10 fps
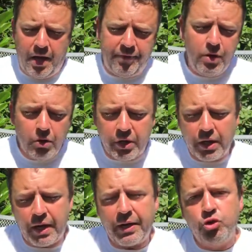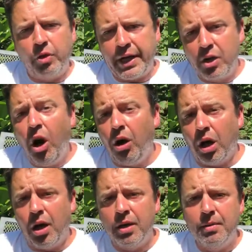If you look at an electronic
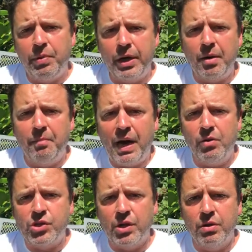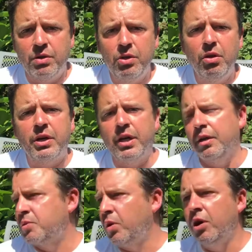collar, by comparison, you're looking
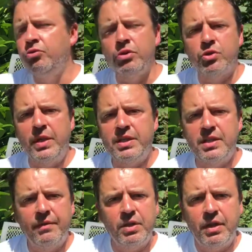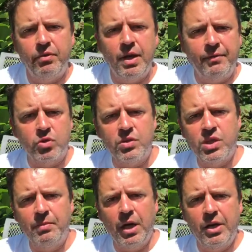at up to 127 different levels of
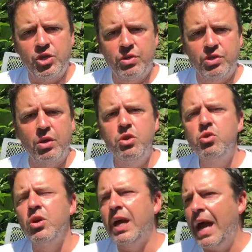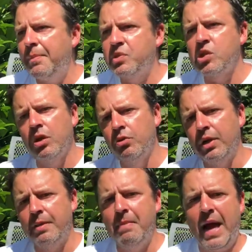stimulation. So you can
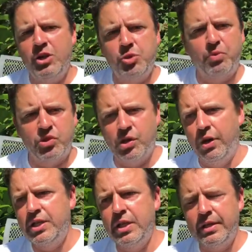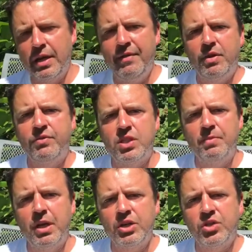absolutely match precisely the level of
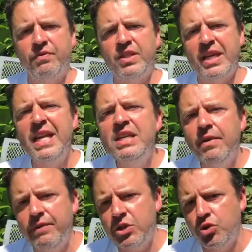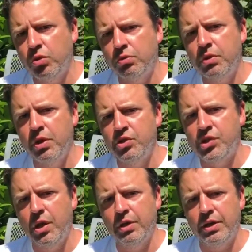stimulation to the individual
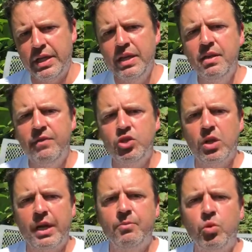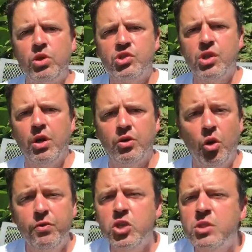concerned, the individual animal concerned,
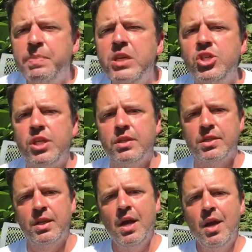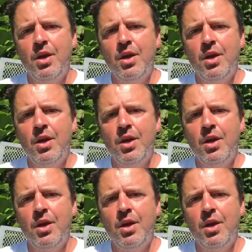not the species,